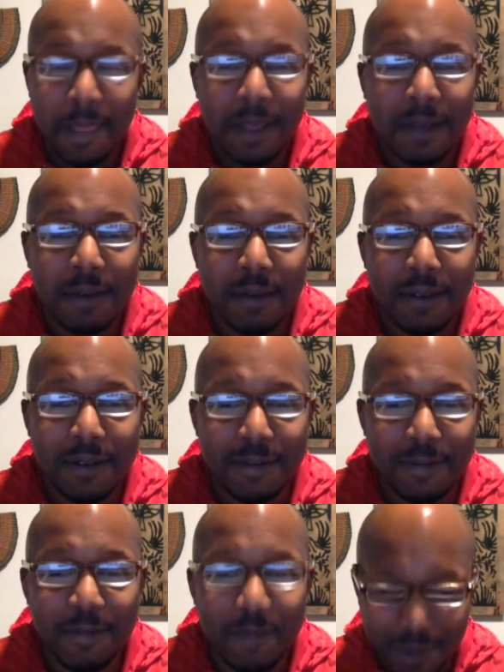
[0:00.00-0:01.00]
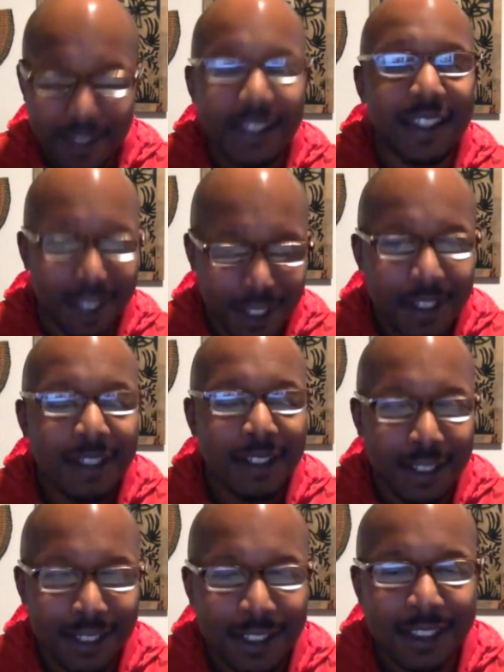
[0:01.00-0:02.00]
and I'm going to break that down why
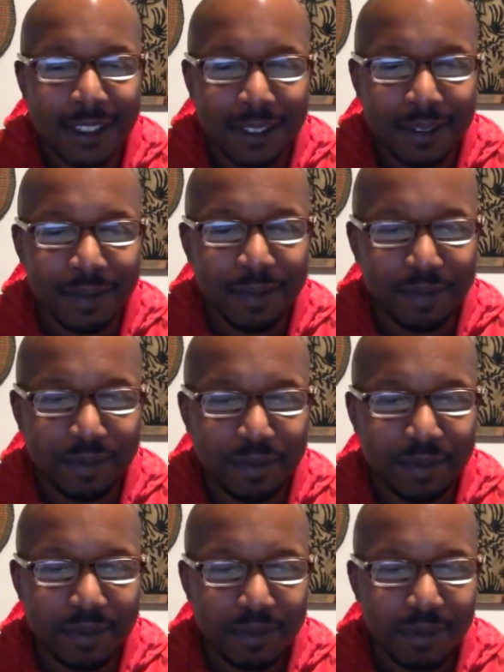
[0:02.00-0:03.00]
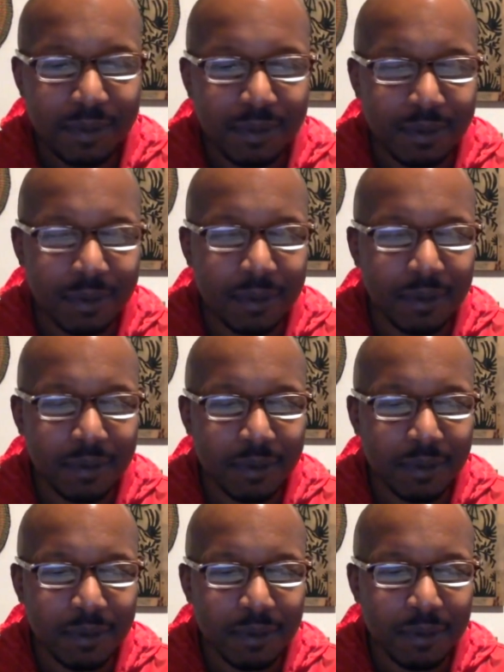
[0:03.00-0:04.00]
you only should use
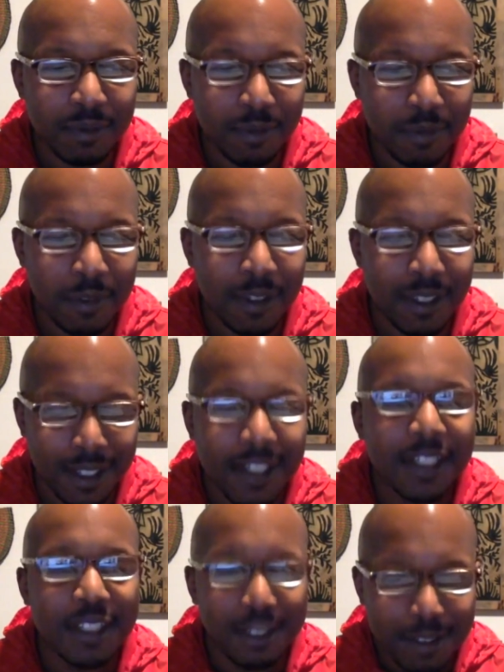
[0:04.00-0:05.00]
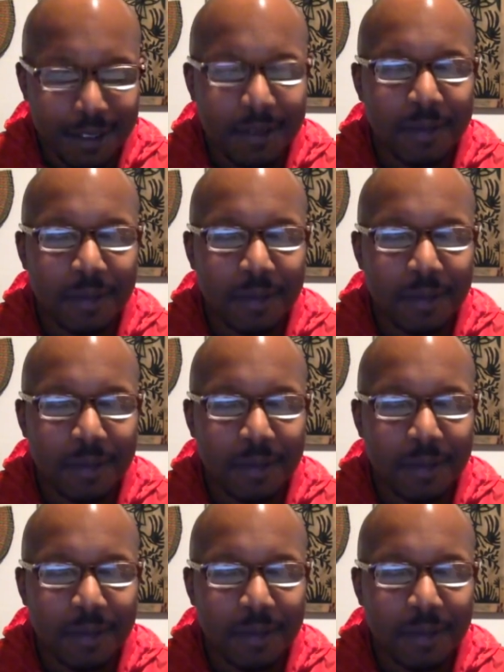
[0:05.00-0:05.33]
credit cards. We're going here to it.